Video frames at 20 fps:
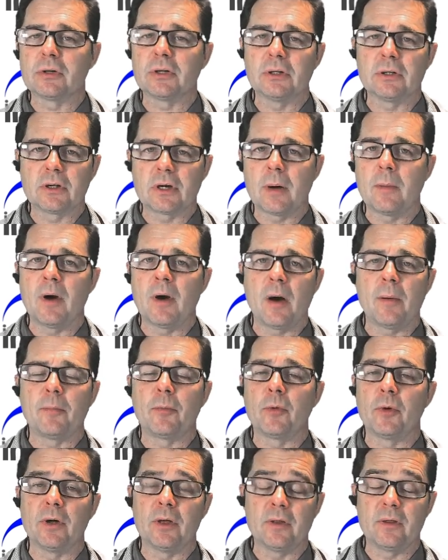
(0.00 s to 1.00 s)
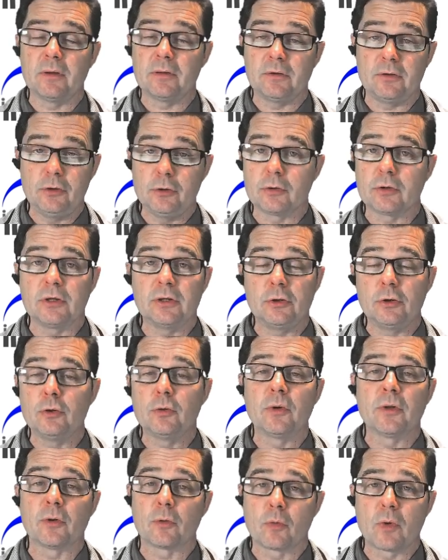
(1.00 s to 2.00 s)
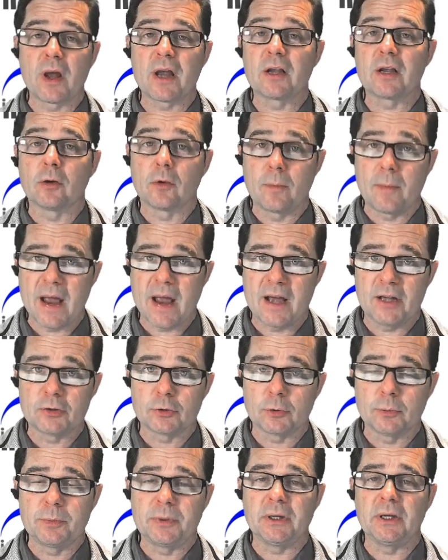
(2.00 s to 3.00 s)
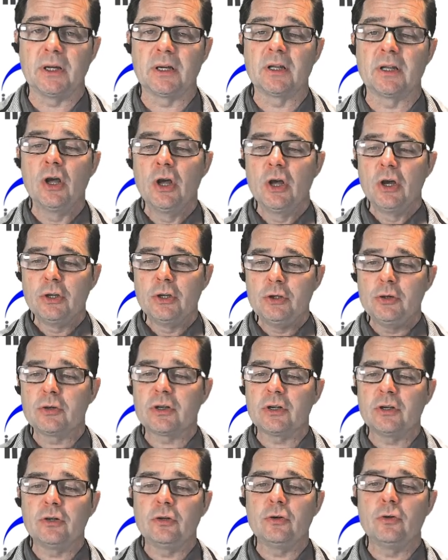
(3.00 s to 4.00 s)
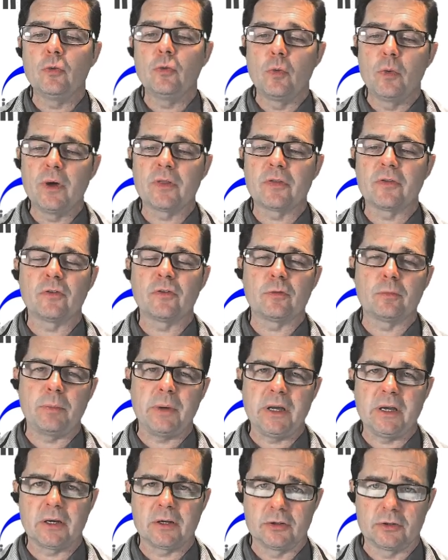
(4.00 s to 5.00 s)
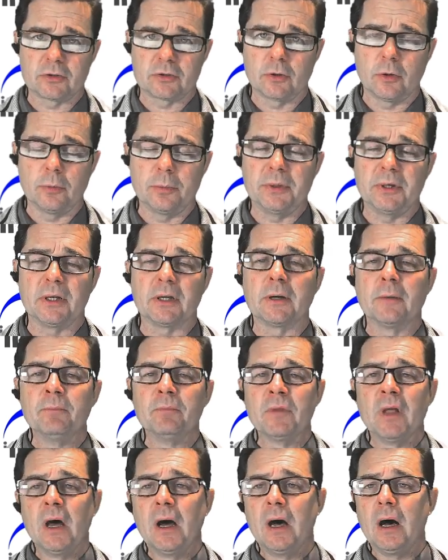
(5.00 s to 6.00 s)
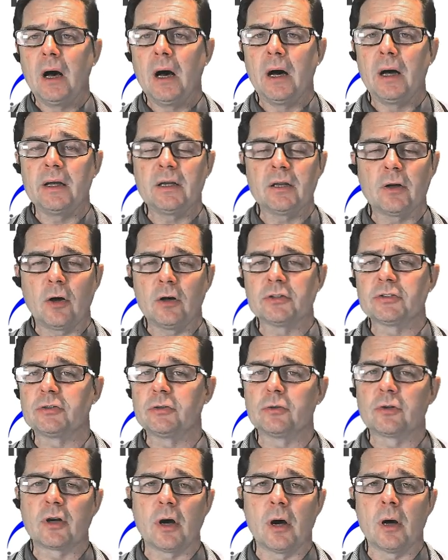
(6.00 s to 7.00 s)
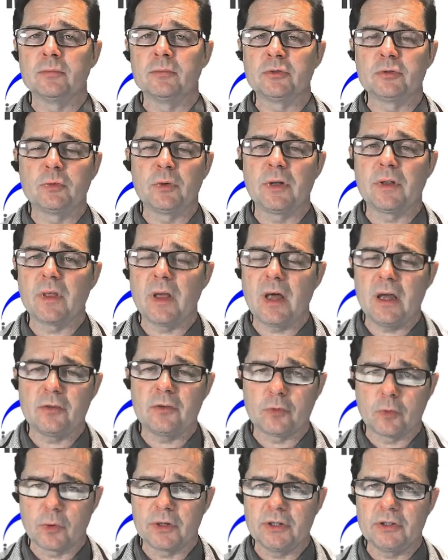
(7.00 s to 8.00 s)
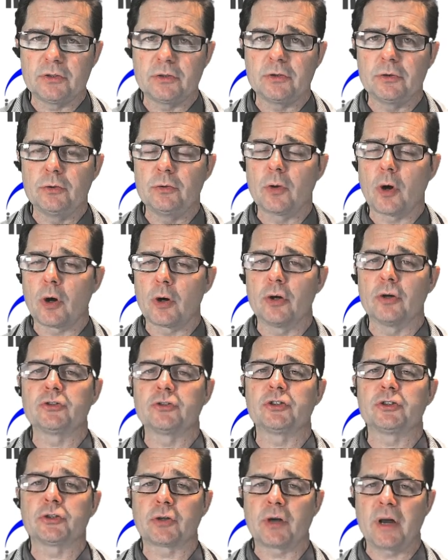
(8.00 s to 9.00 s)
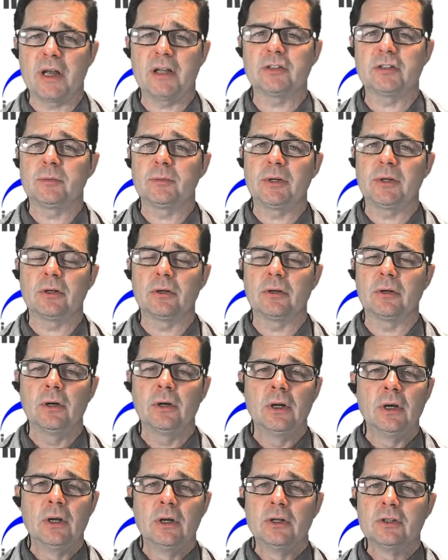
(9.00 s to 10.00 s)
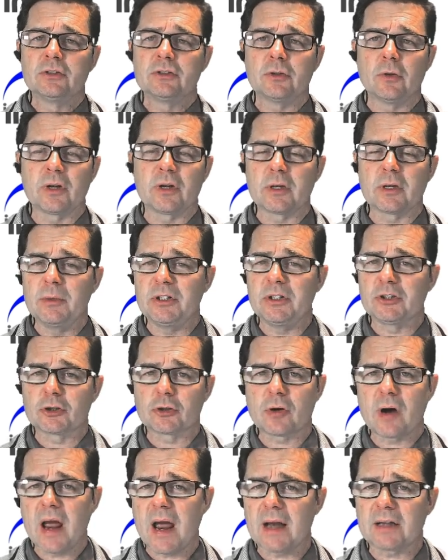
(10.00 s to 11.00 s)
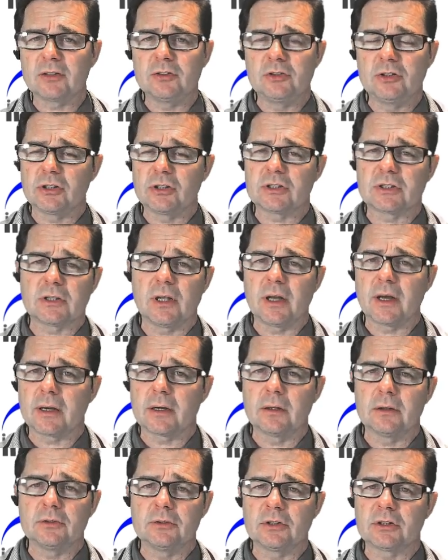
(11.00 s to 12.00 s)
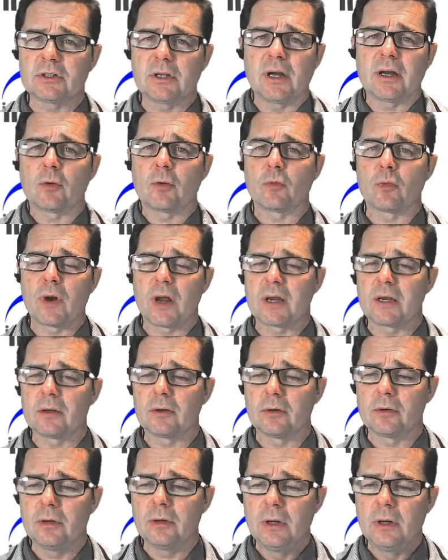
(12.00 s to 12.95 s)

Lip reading: come up with that you could do with a regular mandrel pig, you can do with the speed control pig. It also comes with a 22 hertz transmitter, so it can be tracked just like a regular